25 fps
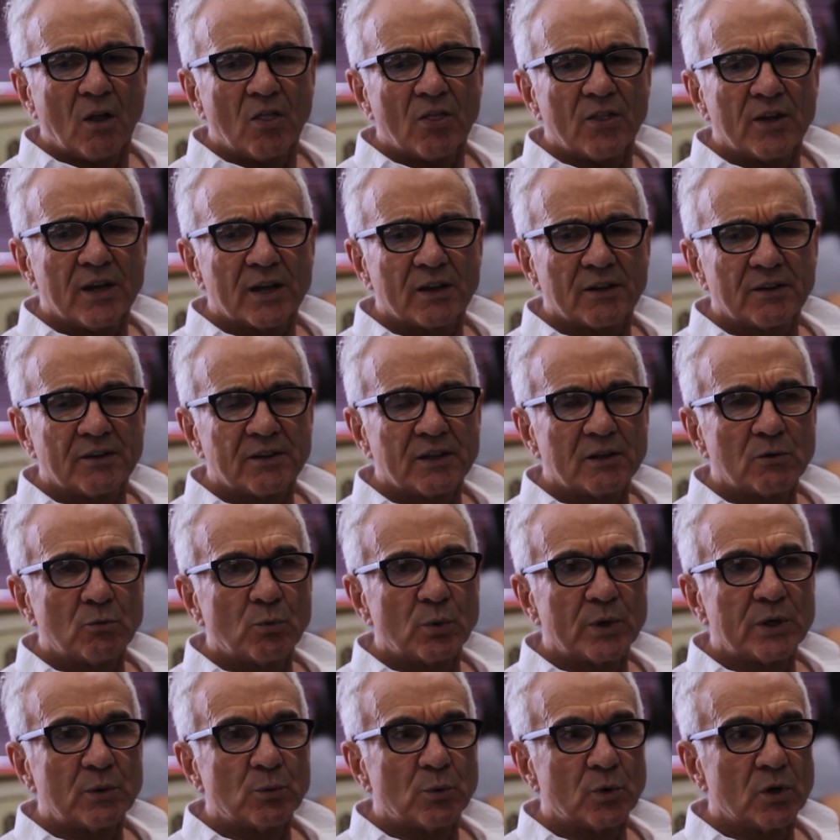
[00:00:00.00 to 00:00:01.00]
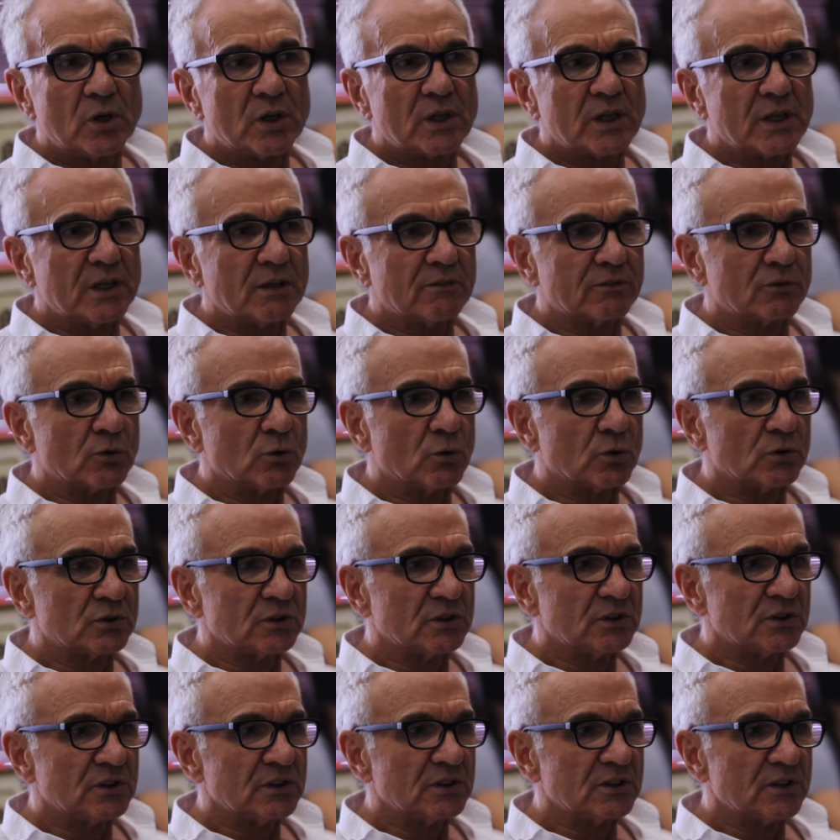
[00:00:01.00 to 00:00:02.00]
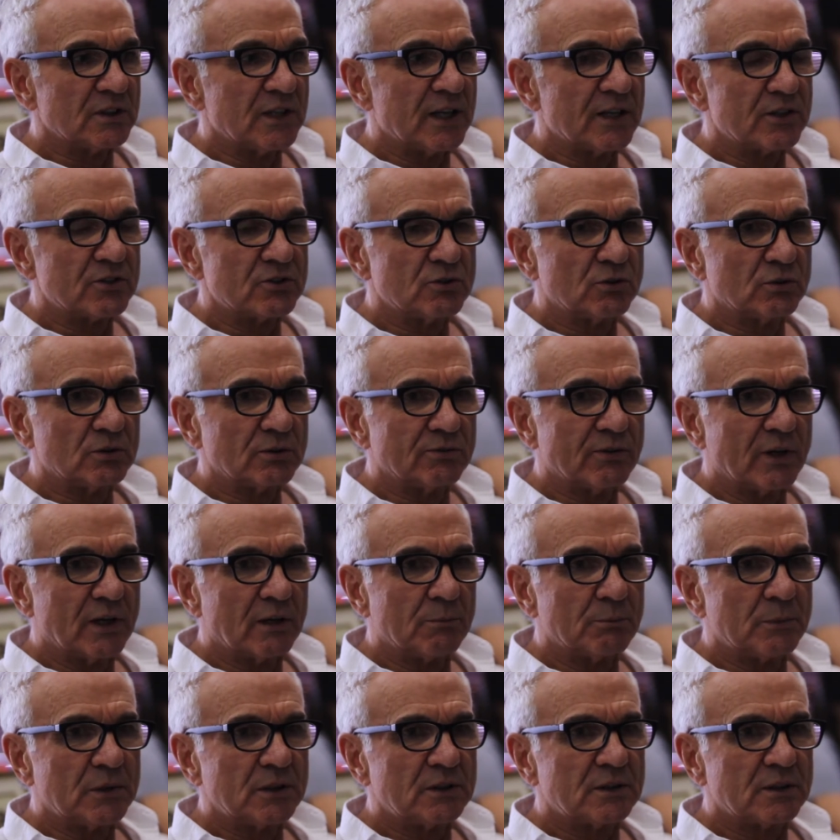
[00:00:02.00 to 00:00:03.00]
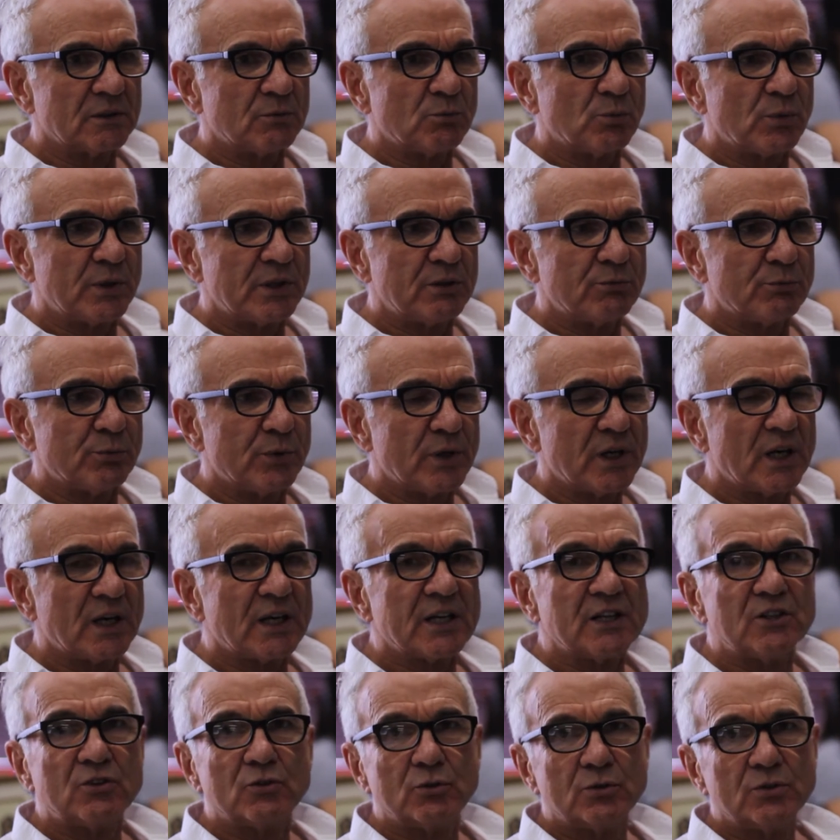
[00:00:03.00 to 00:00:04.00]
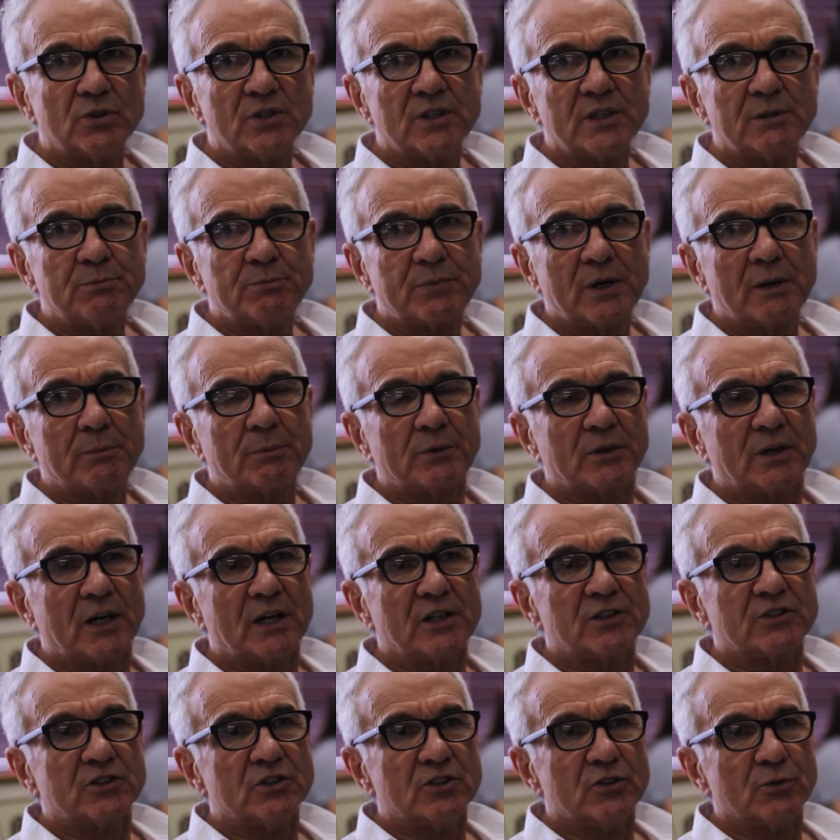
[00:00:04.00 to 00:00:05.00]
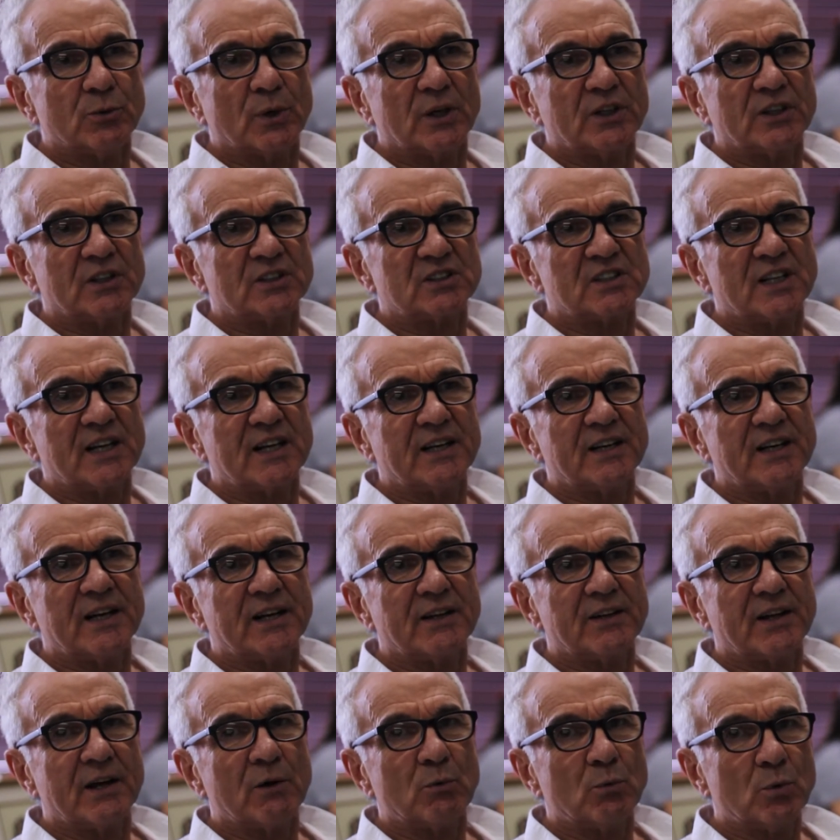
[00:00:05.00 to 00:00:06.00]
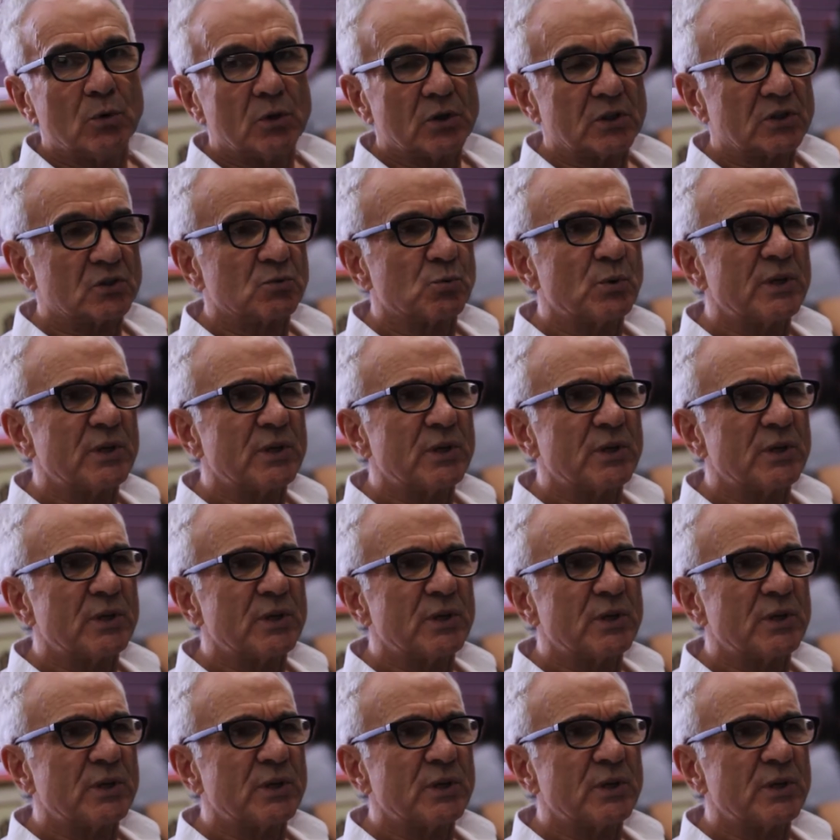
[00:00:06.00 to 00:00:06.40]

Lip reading: The other thing we work in, of course, is international development, and we really do need preparation to understand how that works.